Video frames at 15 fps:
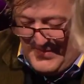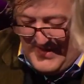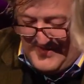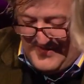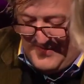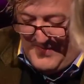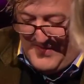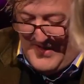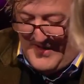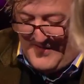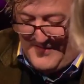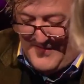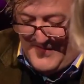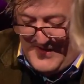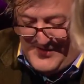Bracknell, the
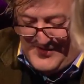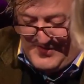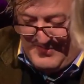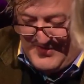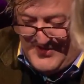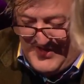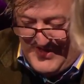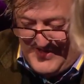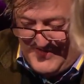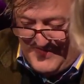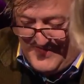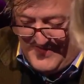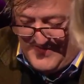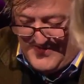unfashionable side of